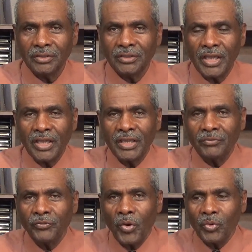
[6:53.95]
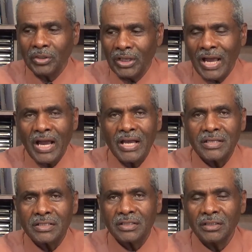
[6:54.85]
They invoke
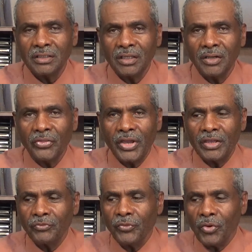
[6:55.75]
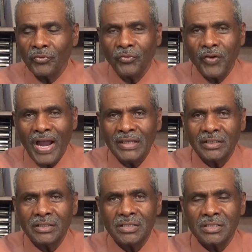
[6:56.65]
lies, they invoke
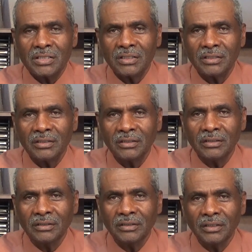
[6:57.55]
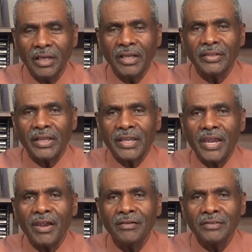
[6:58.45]
violence, and they
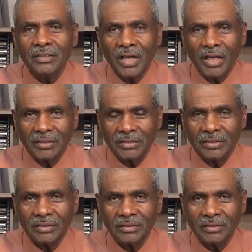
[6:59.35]
care not